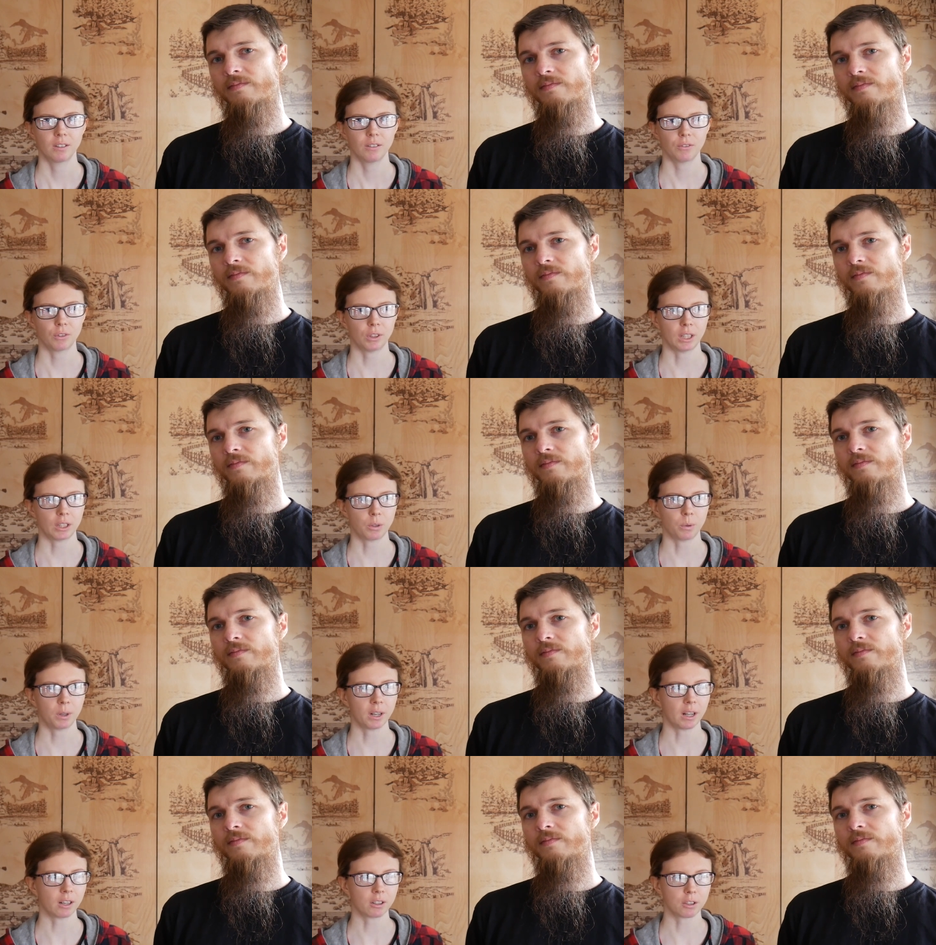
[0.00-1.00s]
Speaker 1: for like twenty
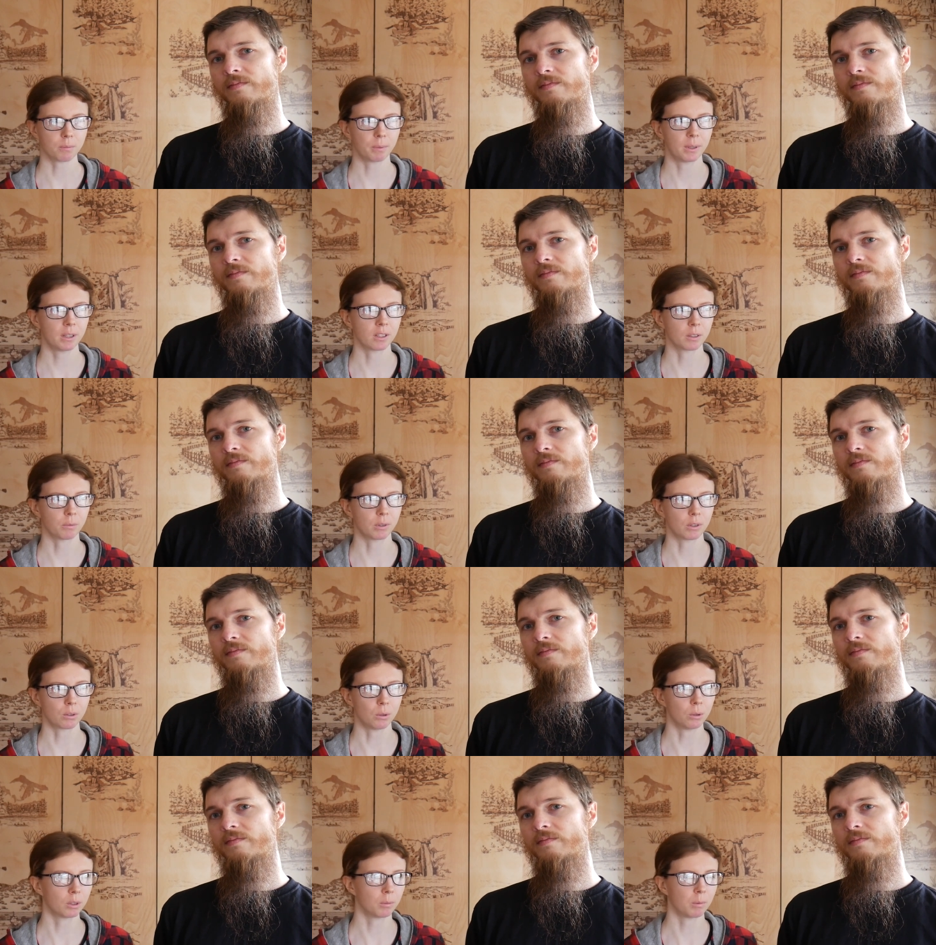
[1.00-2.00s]
dollars a piece, and we
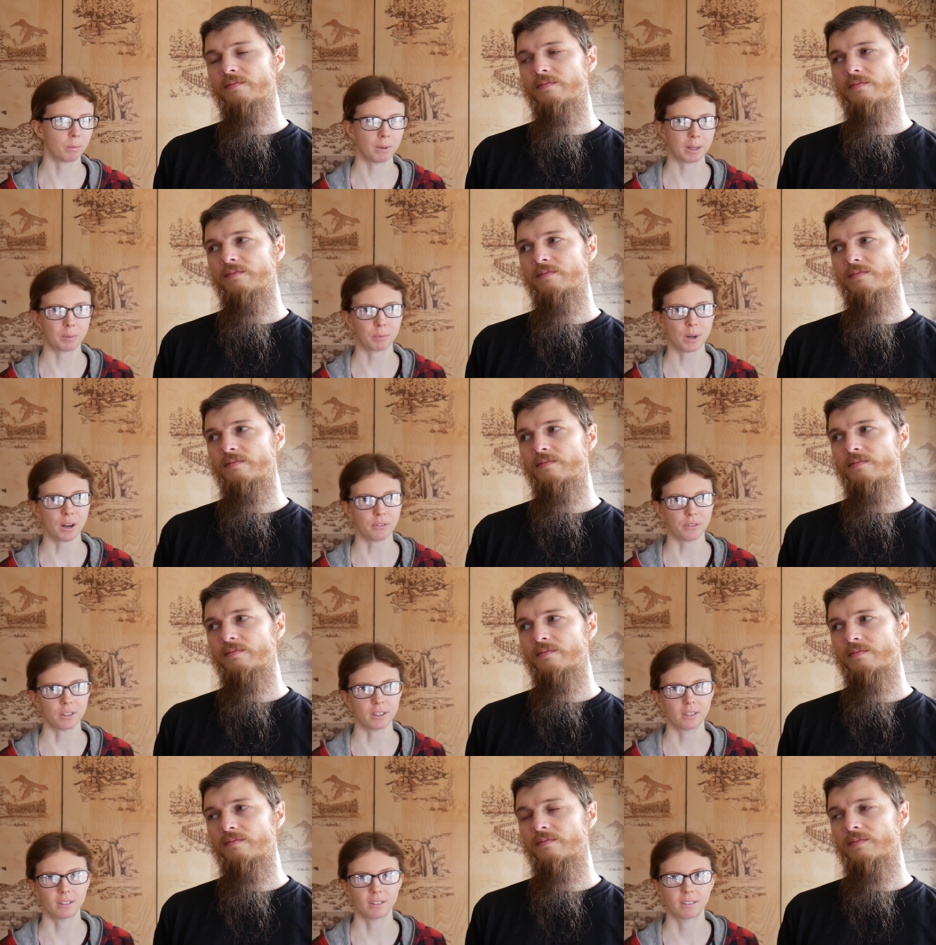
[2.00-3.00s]
sold them and made a
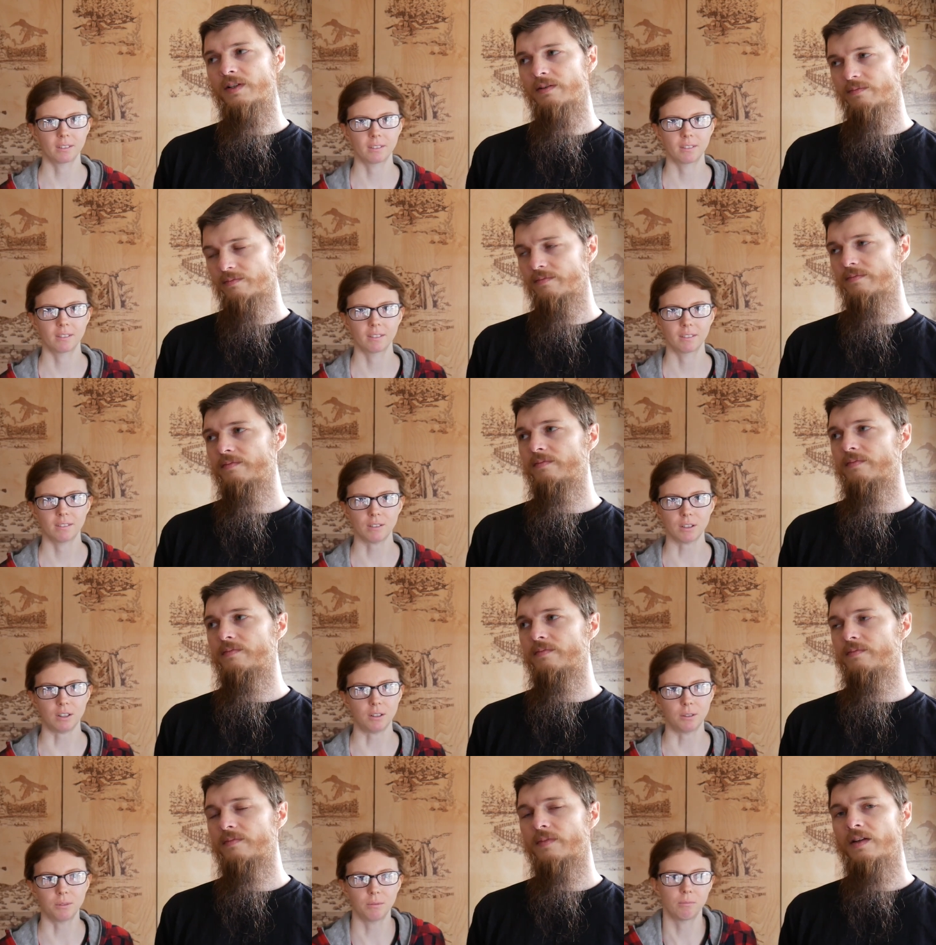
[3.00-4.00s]
profit. Yep.
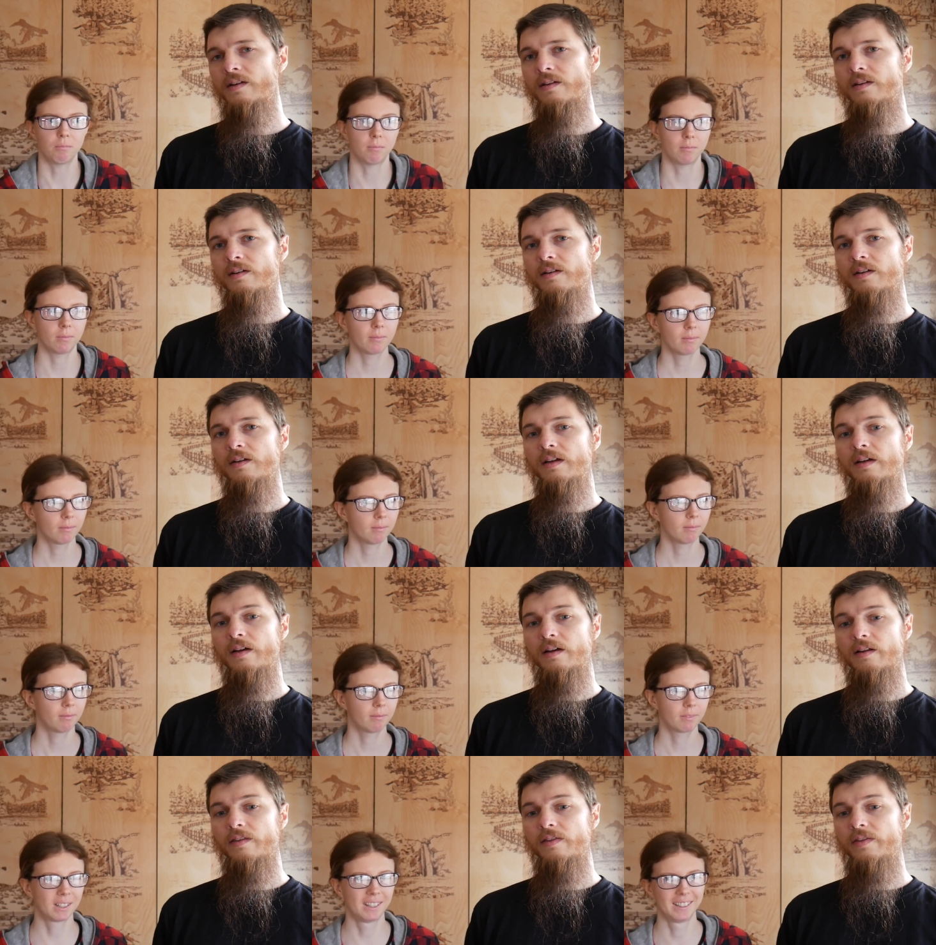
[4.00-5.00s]
So
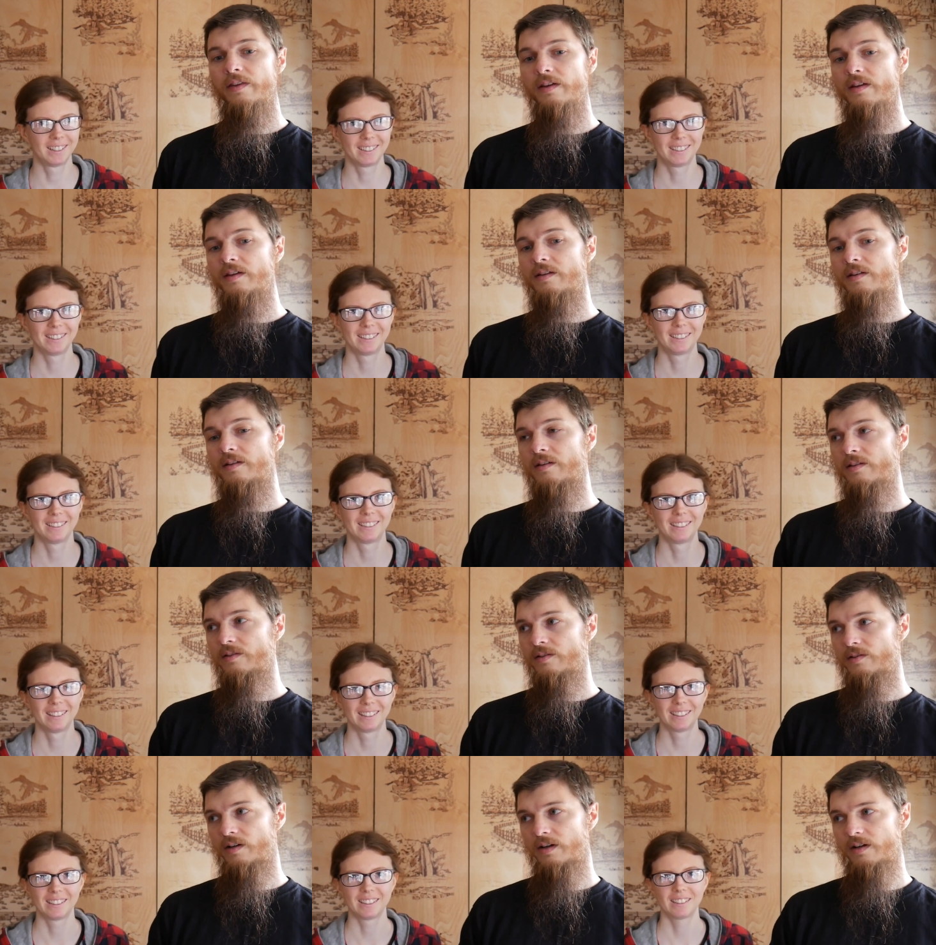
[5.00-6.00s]
Speaker 2: the
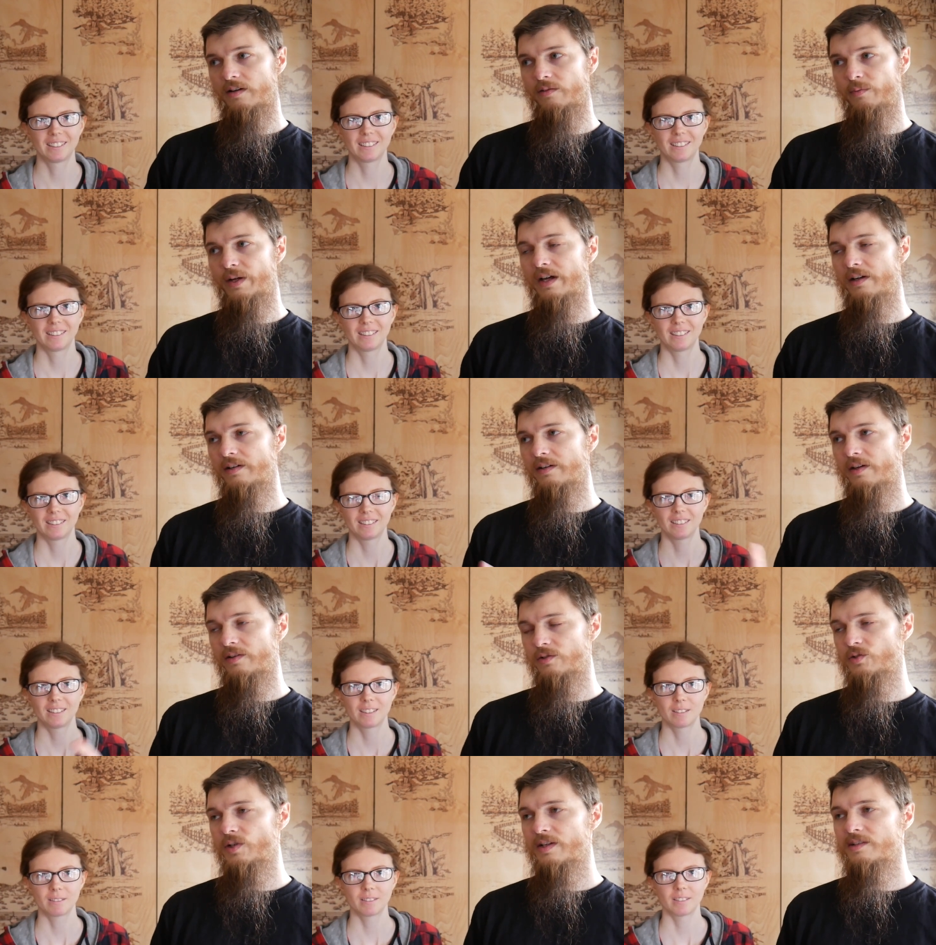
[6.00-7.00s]
uh, we had
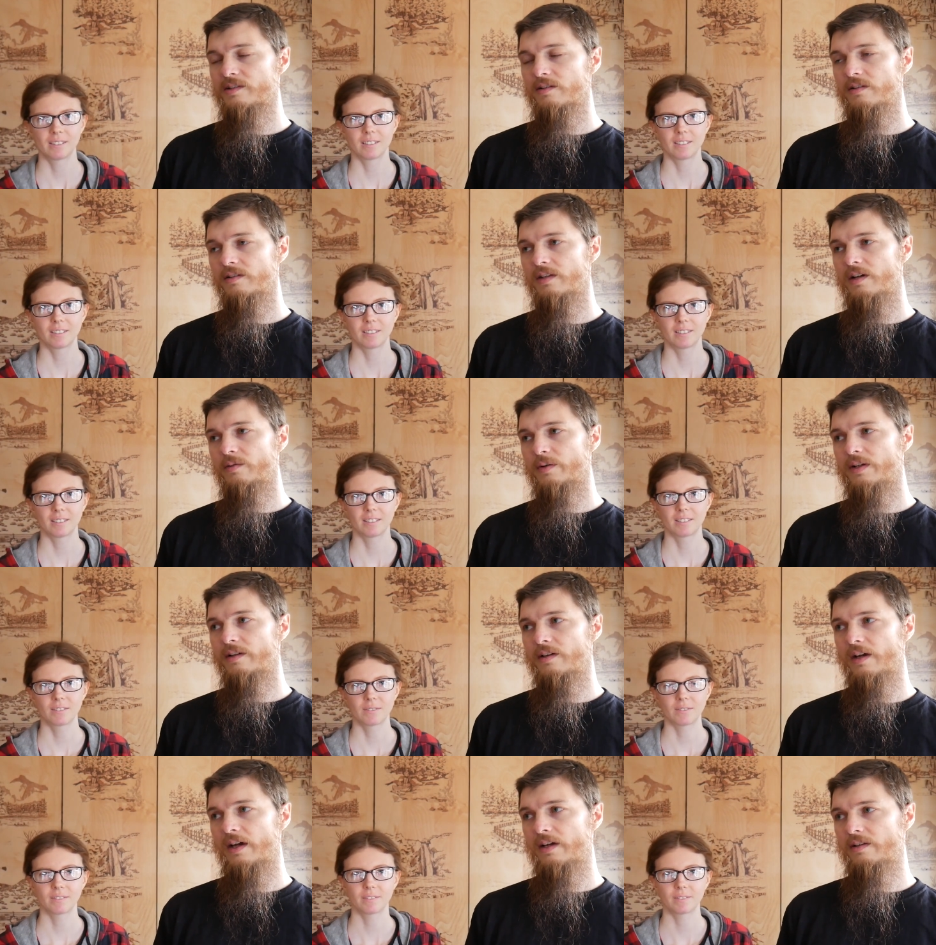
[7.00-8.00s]
another dresser that
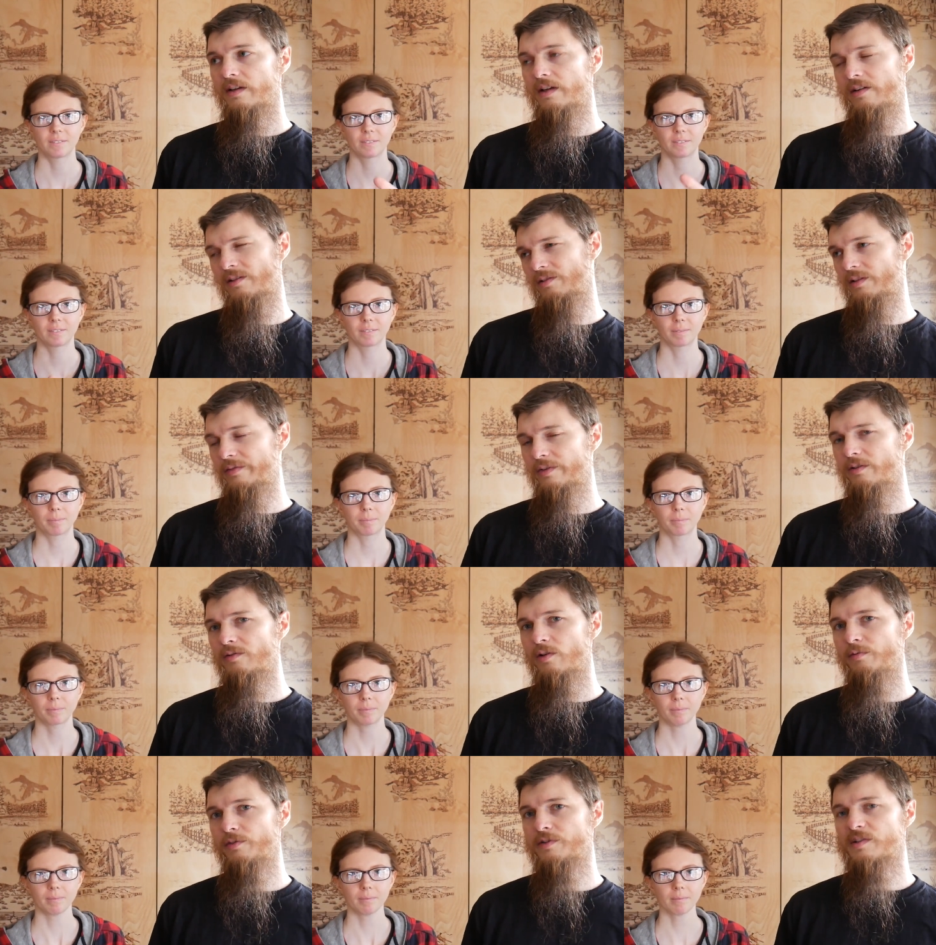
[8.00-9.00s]
we had in our living
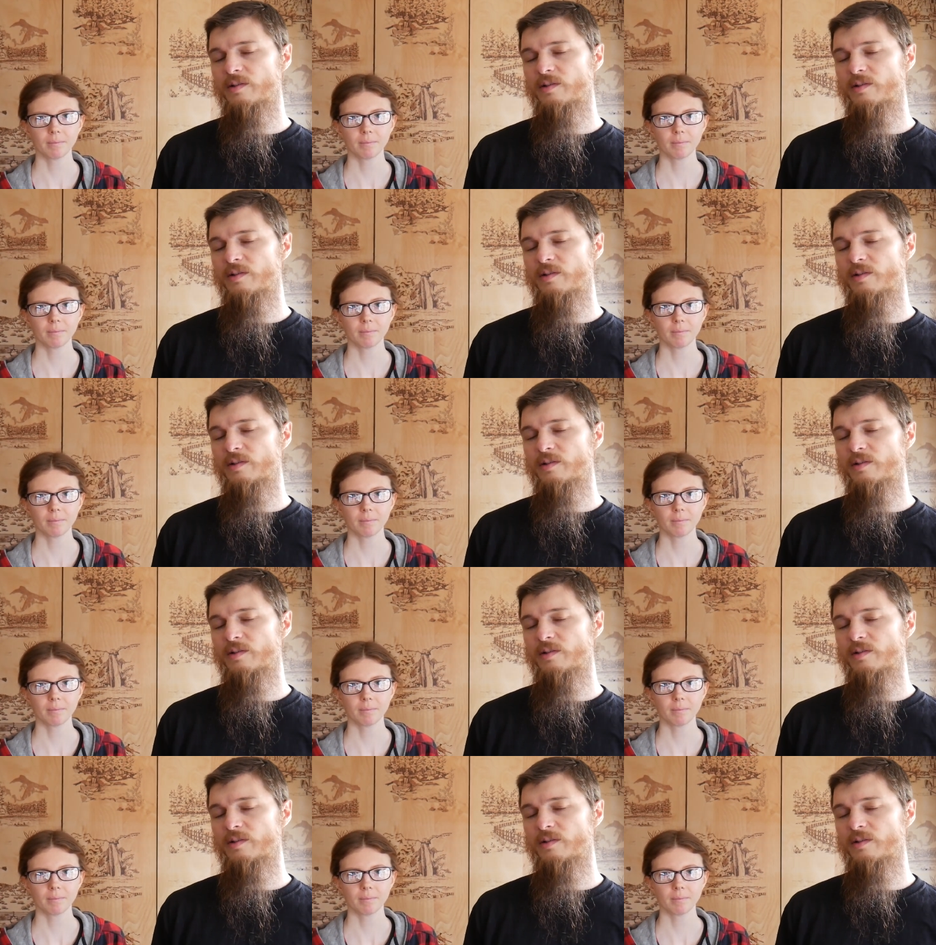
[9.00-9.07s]
room for